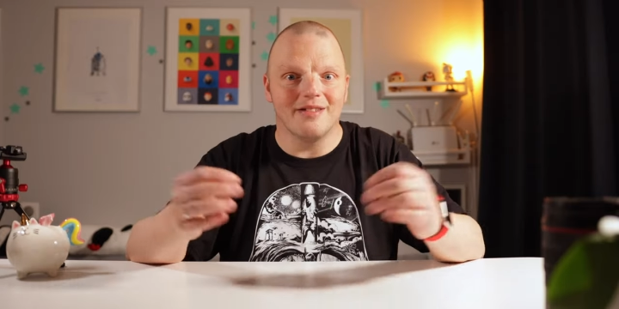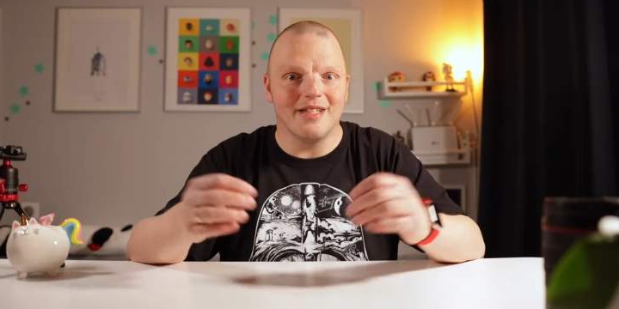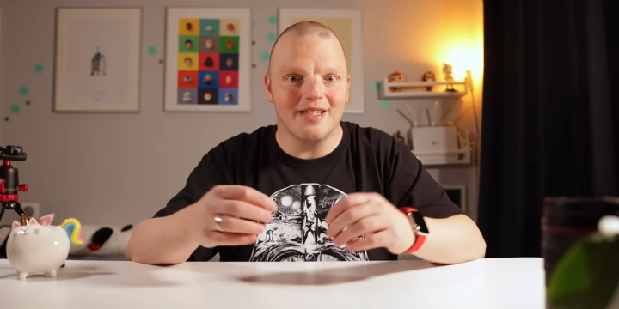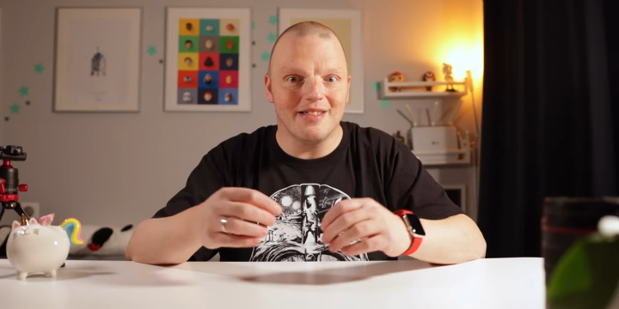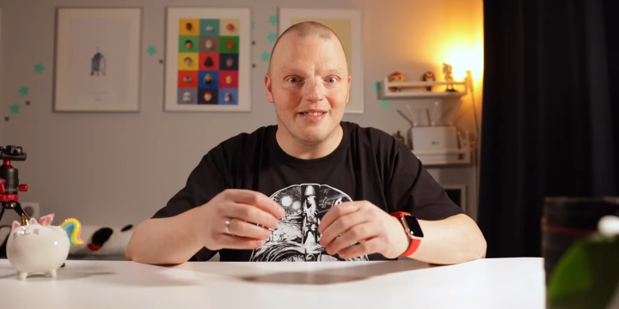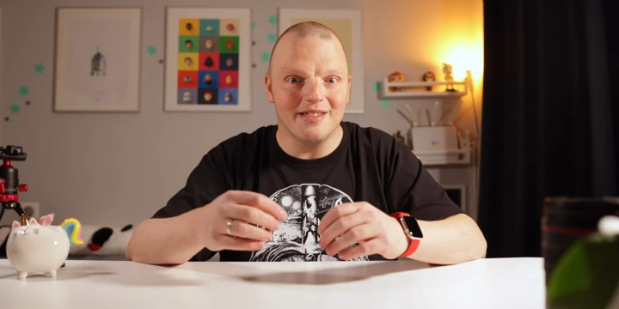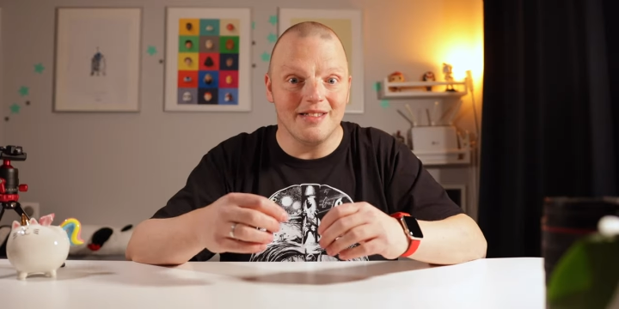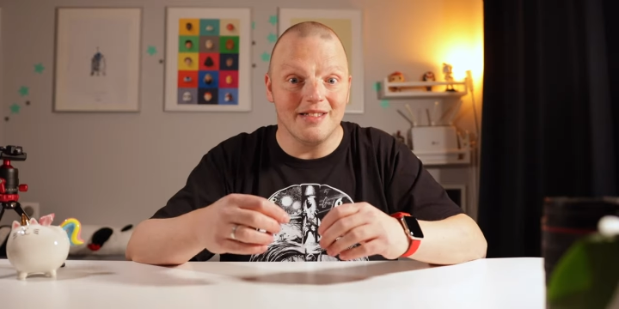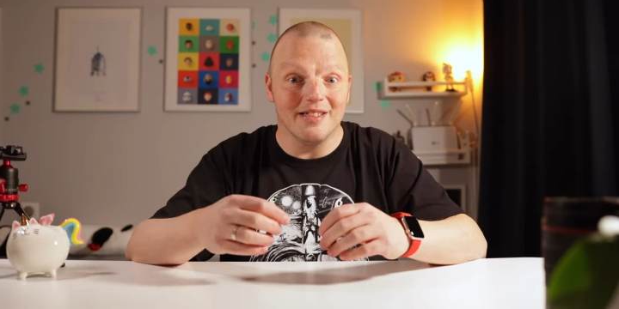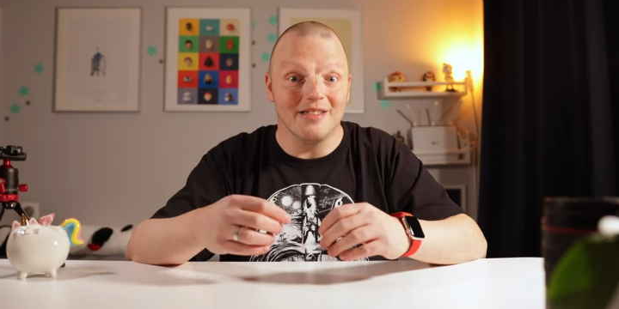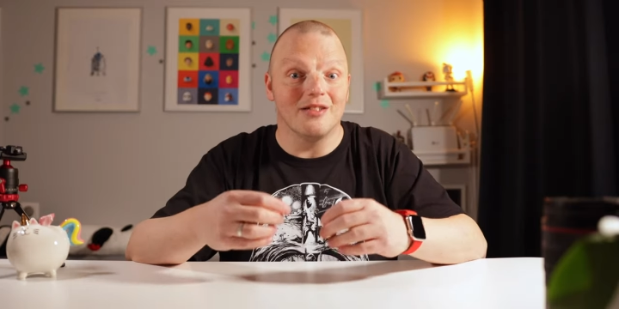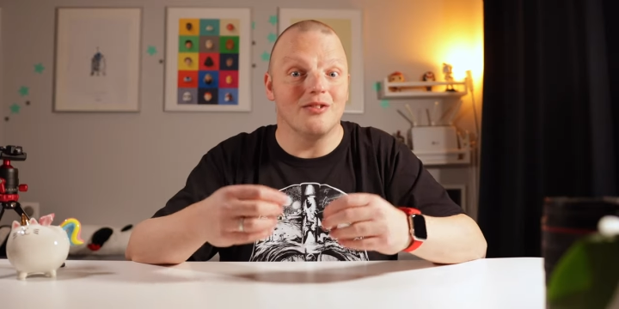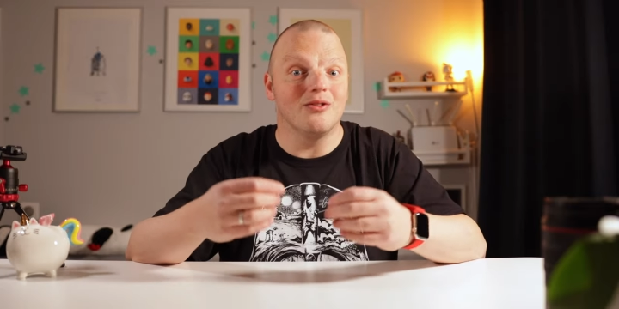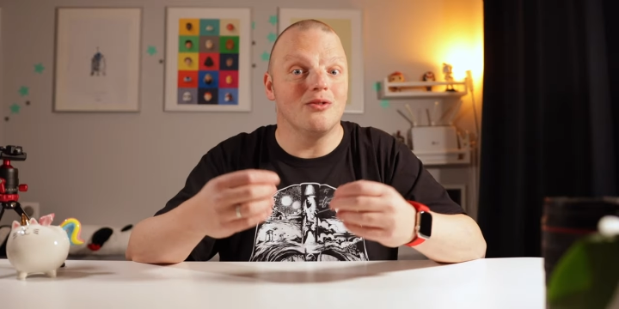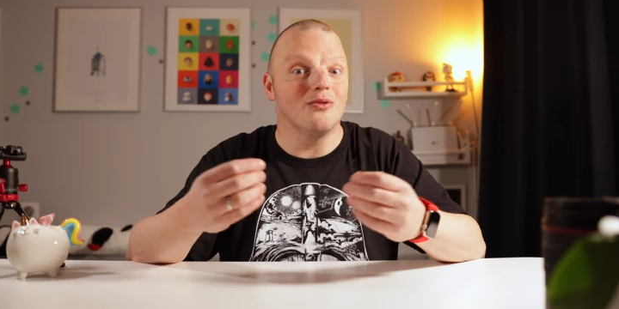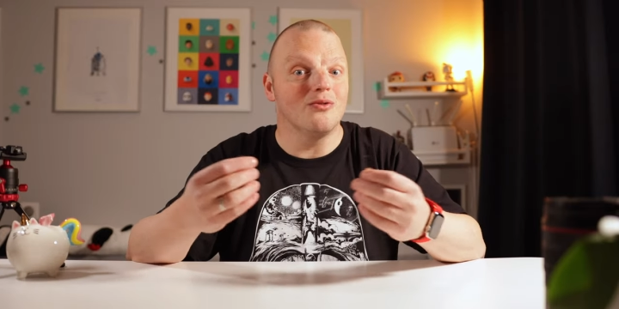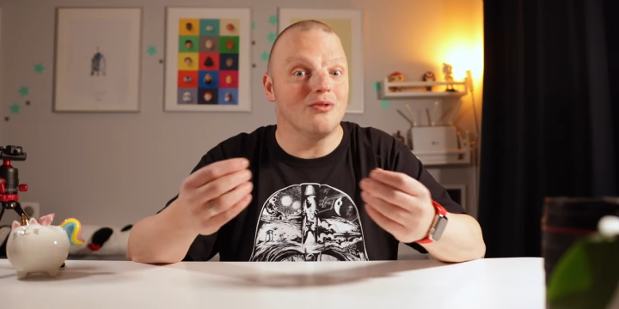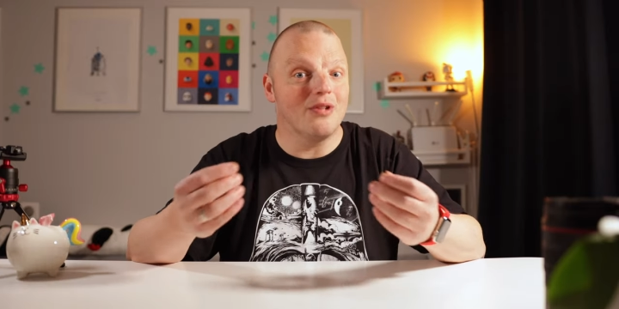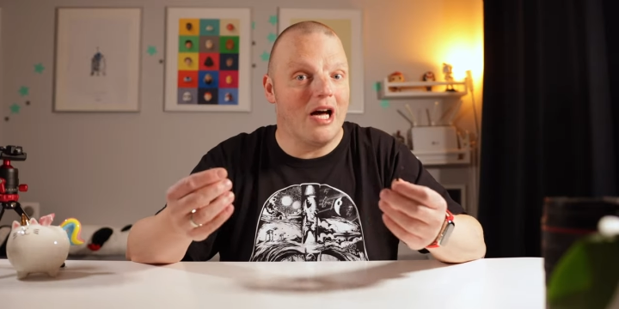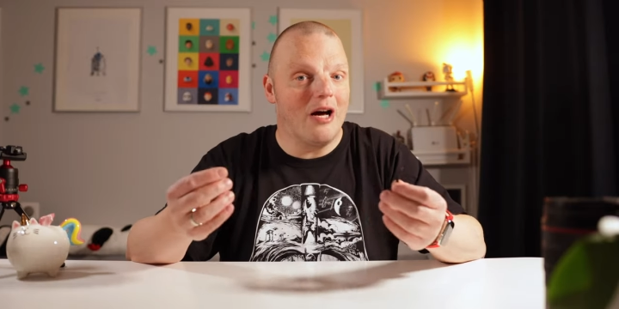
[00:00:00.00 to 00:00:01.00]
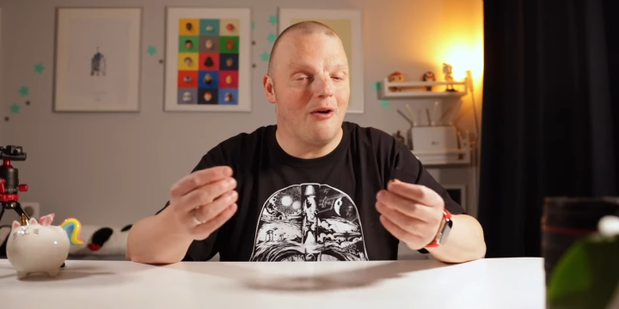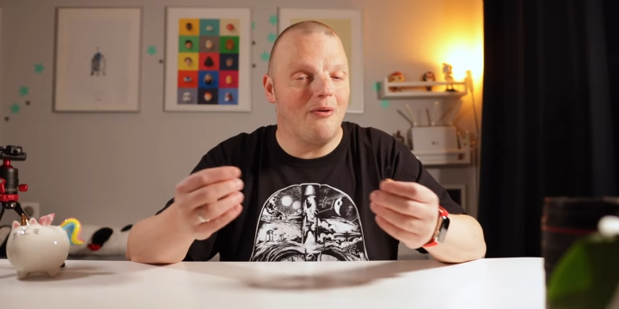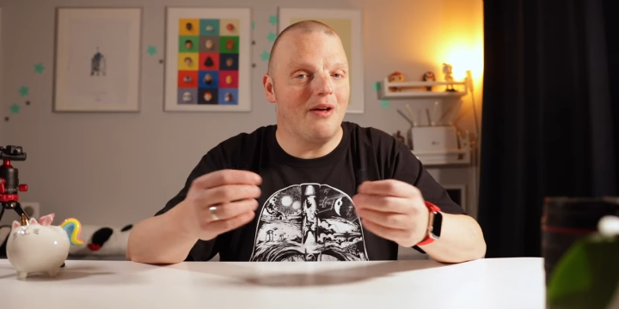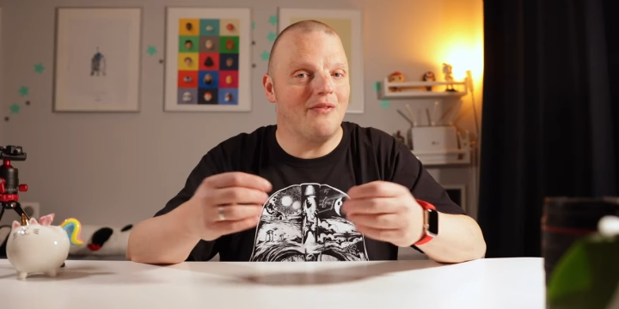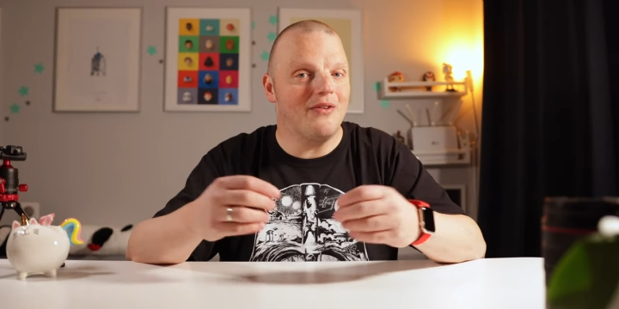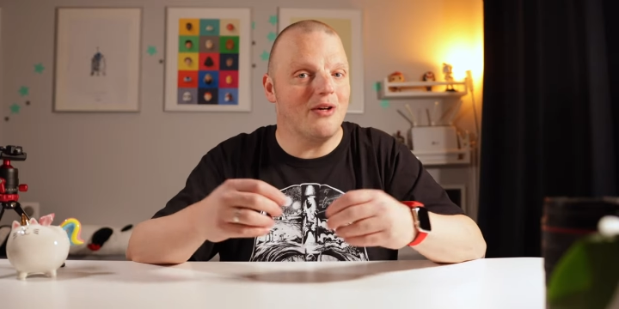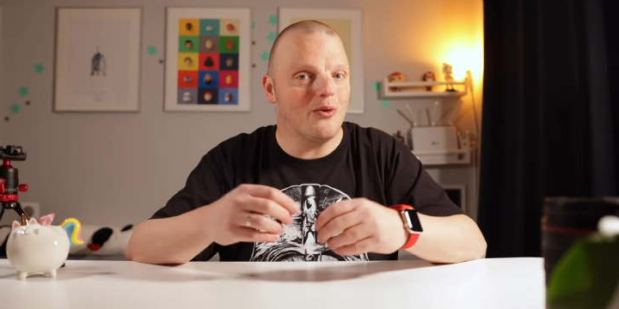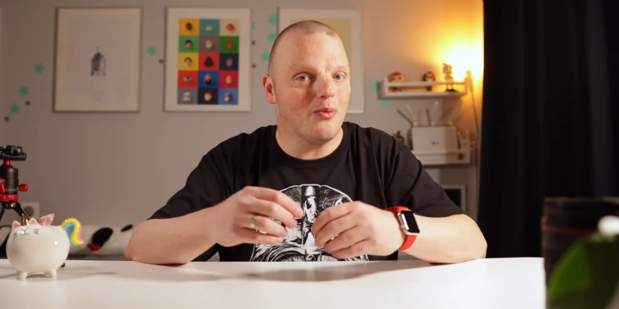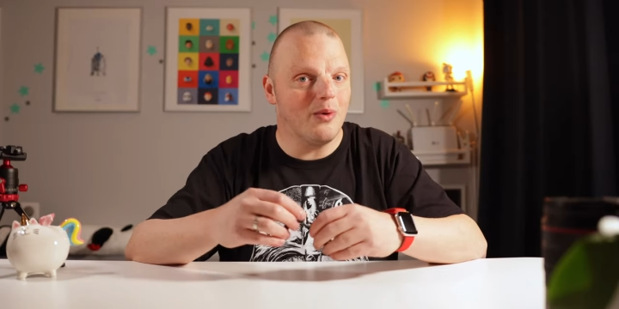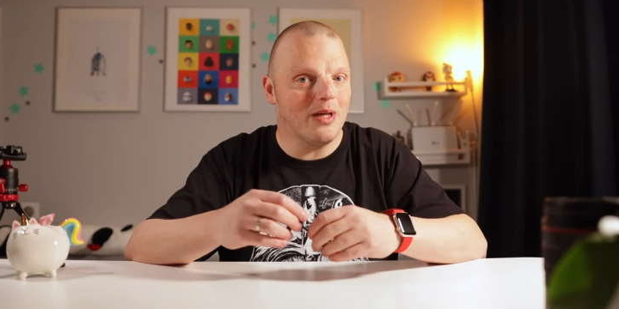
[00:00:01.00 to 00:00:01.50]
that's it. You now
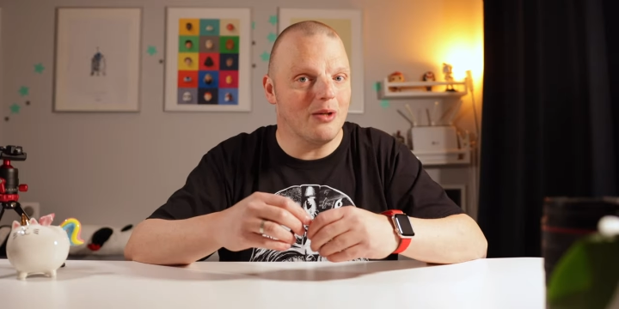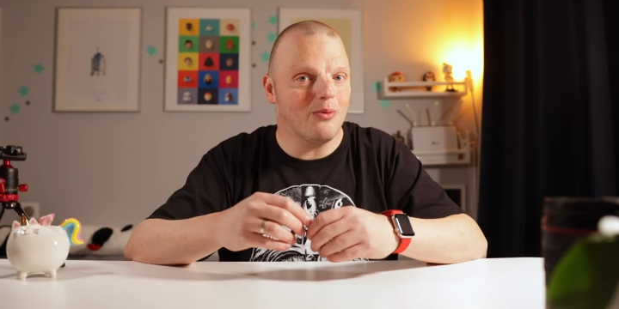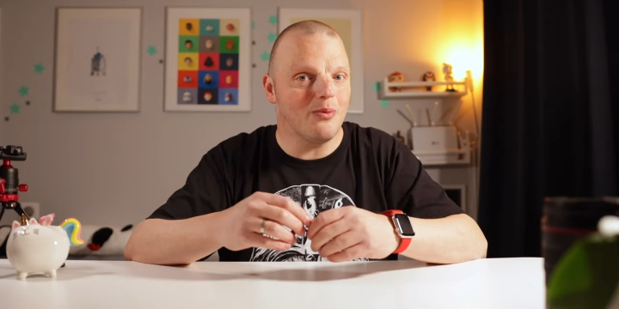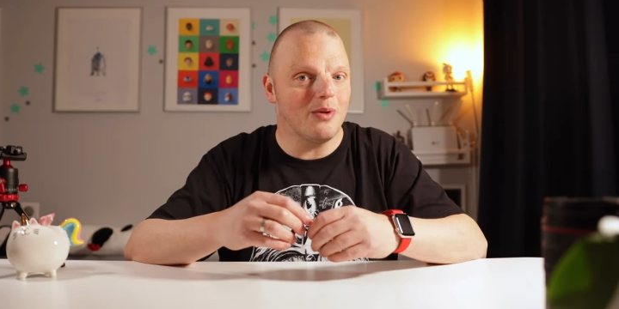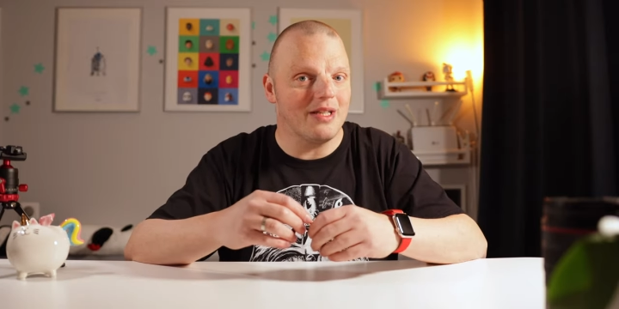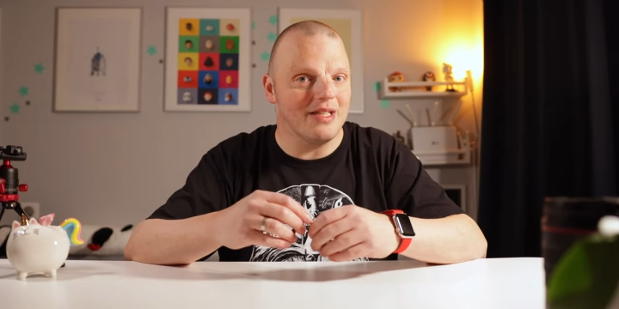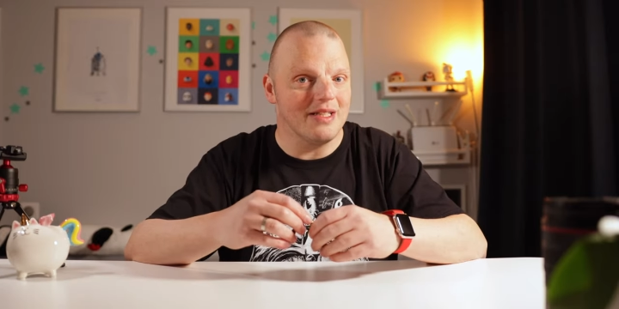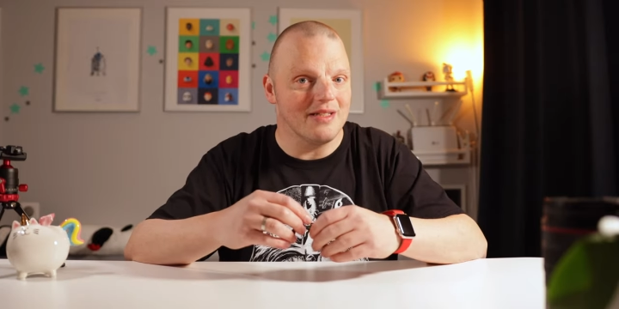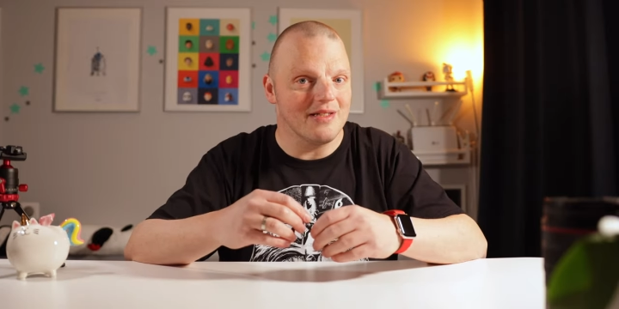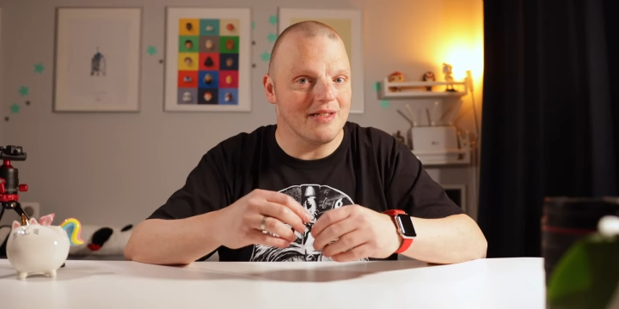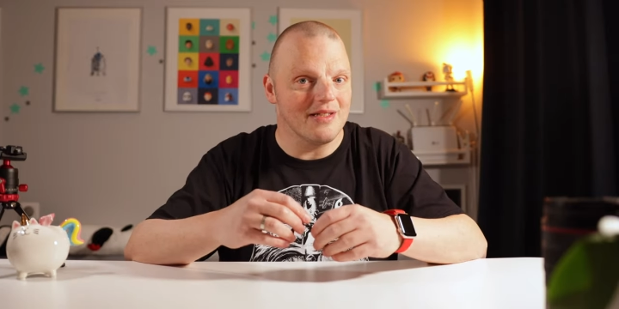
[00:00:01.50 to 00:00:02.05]
have a quick release